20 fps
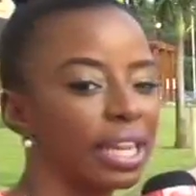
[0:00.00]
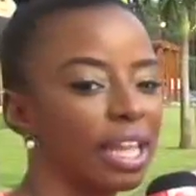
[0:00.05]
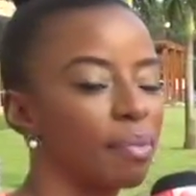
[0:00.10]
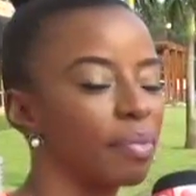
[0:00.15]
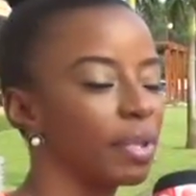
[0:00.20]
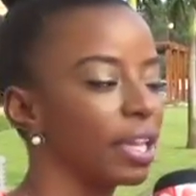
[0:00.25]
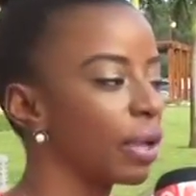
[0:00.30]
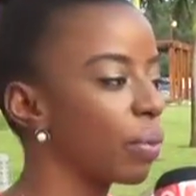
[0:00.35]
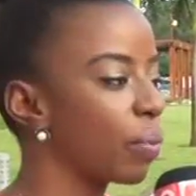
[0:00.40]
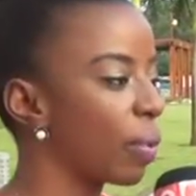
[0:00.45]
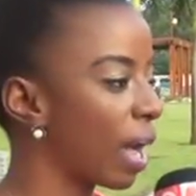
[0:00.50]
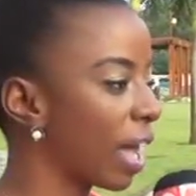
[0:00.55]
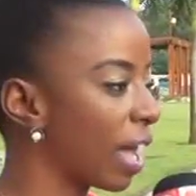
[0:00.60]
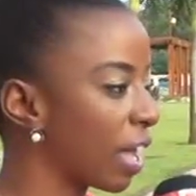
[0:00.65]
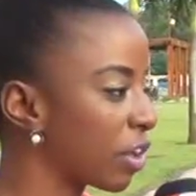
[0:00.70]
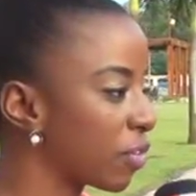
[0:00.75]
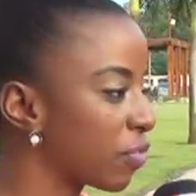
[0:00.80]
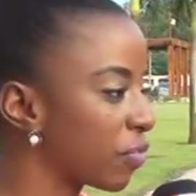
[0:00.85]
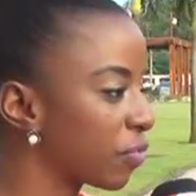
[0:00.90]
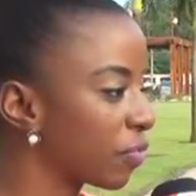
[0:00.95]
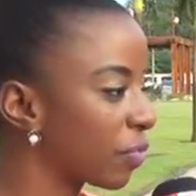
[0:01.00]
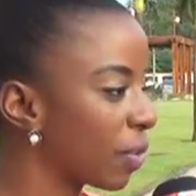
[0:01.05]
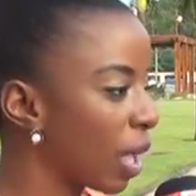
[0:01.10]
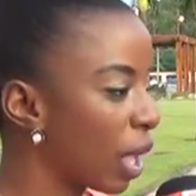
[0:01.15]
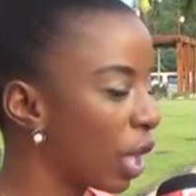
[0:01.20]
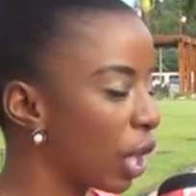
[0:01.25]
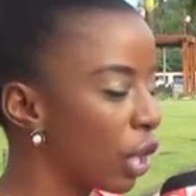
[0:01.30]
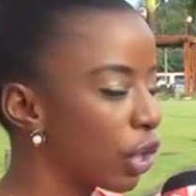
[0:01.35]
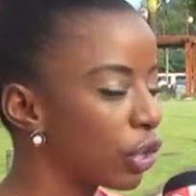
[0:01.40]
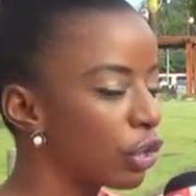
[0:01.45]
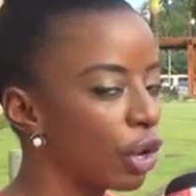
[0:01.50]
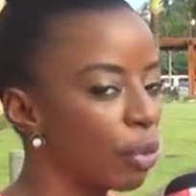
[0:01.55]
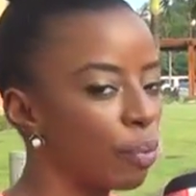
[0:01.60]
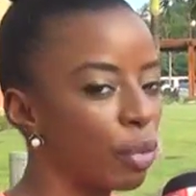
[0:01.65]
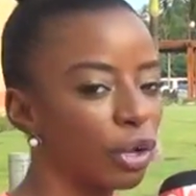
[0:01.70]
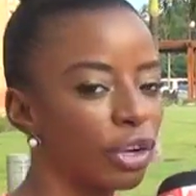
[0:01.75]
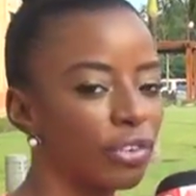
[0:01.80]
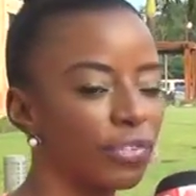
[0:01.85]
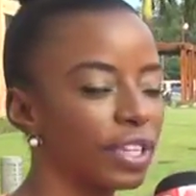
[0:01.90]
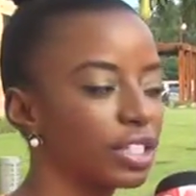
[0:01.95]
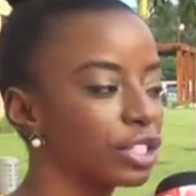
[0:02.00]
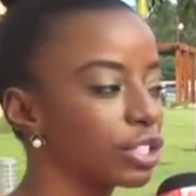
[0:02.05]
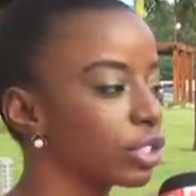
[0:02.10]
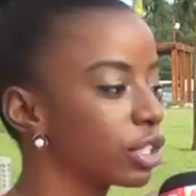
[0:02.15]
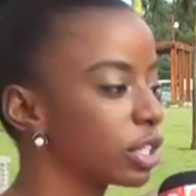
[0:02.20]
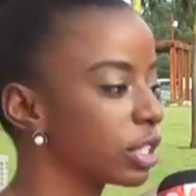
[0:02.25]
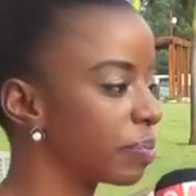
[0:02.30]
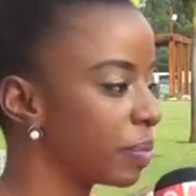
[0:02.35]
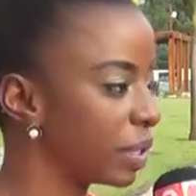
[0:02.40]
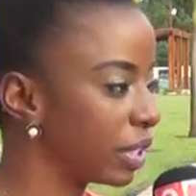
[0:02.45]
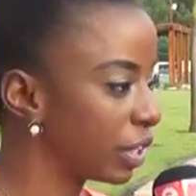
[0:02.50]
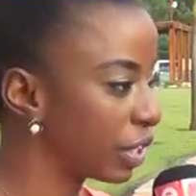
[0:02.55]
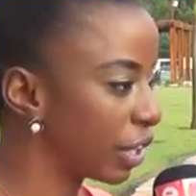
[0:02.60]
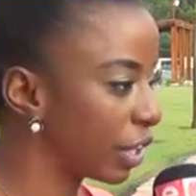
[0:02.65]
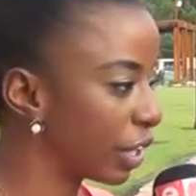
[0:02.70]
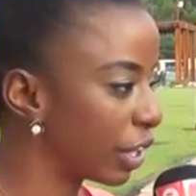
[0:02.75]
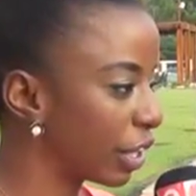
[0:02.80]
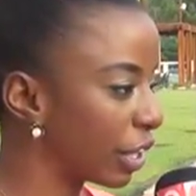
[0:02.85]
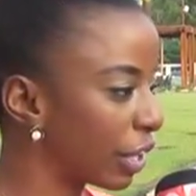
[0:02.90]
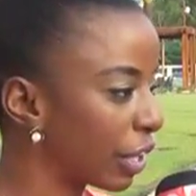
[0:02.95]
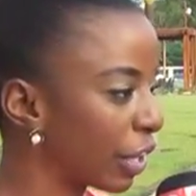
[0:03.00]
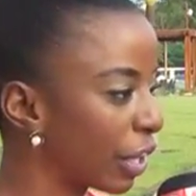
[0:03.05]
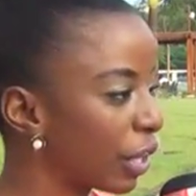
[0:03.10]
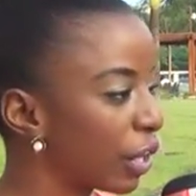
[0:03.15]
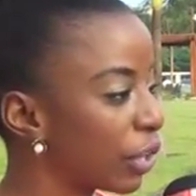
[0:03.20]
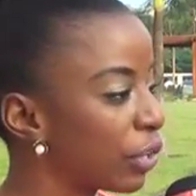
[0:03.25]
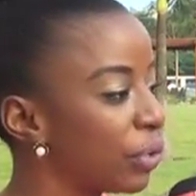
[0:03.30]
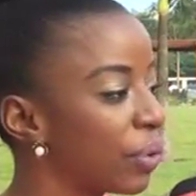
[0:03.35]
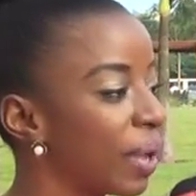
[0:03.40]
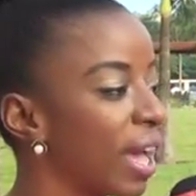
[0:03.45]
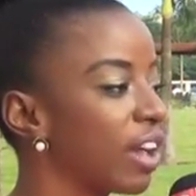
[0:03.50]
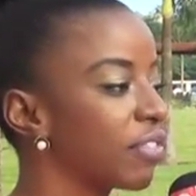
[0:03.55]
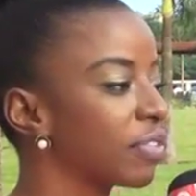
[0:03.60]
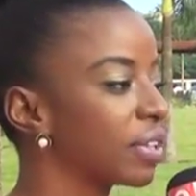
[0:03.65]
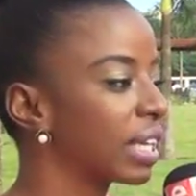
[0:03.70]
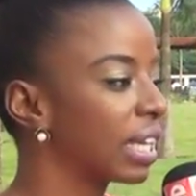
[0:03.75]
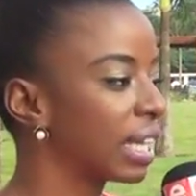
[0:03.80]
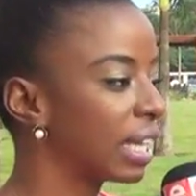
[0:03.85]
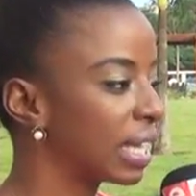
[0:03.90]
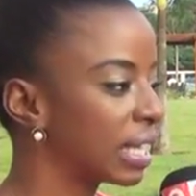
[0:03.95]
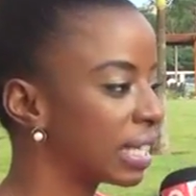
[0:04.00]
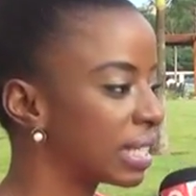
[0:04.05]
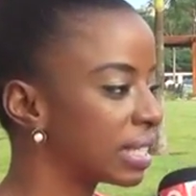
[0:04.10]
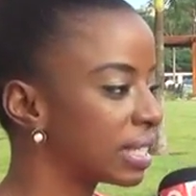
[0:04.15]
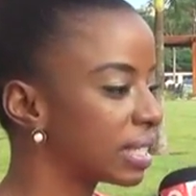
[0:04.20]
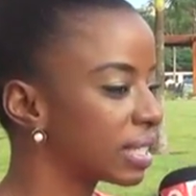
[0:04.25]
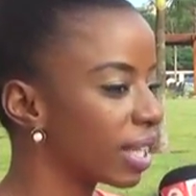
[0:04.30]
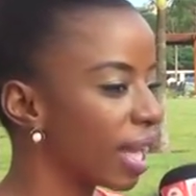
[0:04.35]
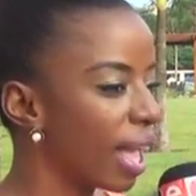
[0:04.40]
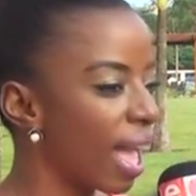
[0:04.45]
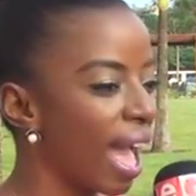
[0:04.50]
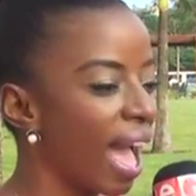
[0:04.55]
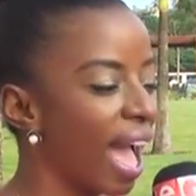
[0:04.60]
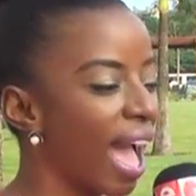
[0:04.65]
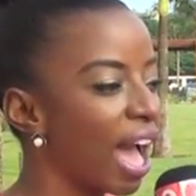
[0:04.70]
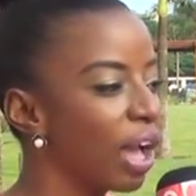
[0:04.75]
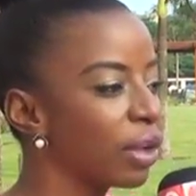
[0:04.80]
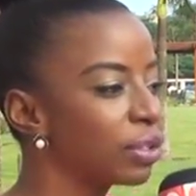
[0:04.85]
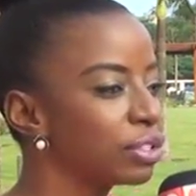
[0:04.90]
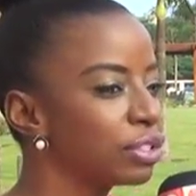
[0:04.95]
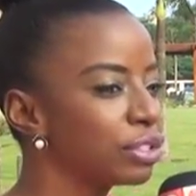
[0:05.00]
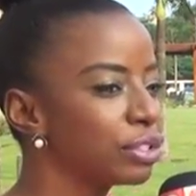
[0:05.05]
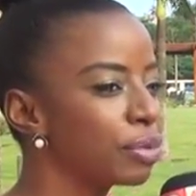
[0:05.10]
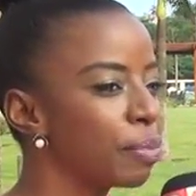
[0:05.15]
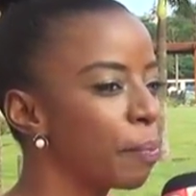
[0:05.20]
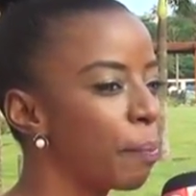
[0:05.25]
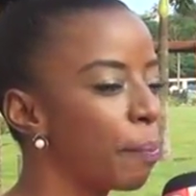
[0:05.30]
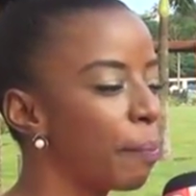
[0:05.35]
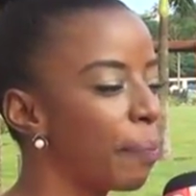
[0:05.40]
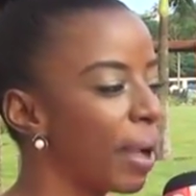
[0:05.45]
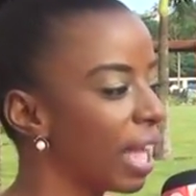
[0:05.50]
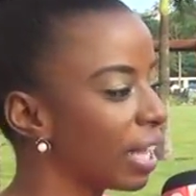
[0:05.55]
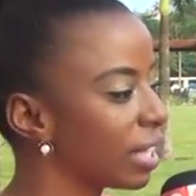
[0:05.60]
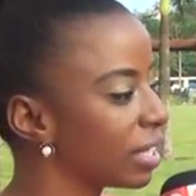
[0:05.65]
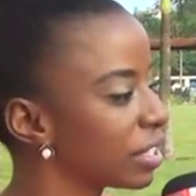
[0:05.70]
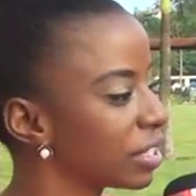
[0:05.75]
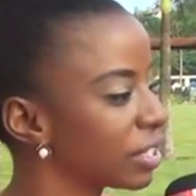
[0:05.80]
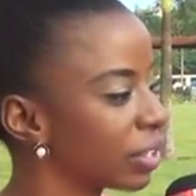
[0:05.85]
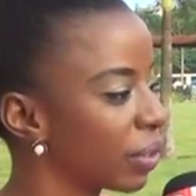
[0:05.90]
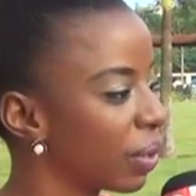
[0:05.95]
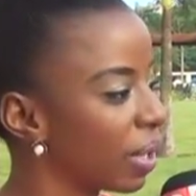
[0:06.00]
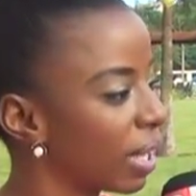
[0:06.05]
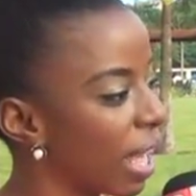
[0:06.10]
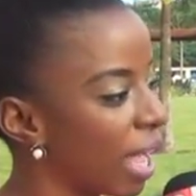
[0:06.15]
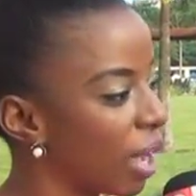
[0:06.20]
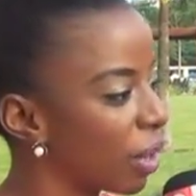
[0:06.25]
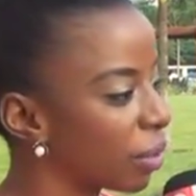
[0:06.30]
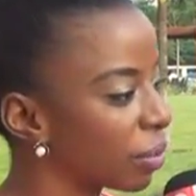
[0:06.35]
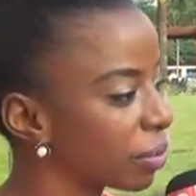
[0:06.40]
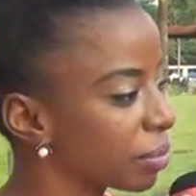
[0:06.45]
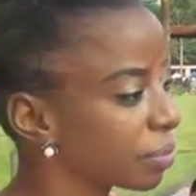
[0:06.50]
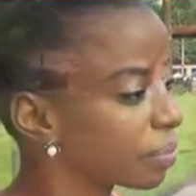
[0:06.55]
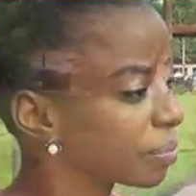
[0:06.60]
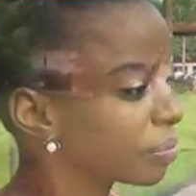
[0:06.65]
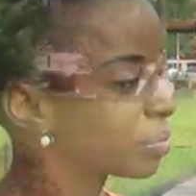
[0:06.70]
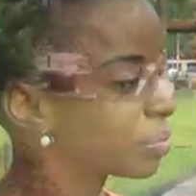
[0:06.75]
an MBA wife, you're a motivational speaker, you have kids. How do you balance it all out?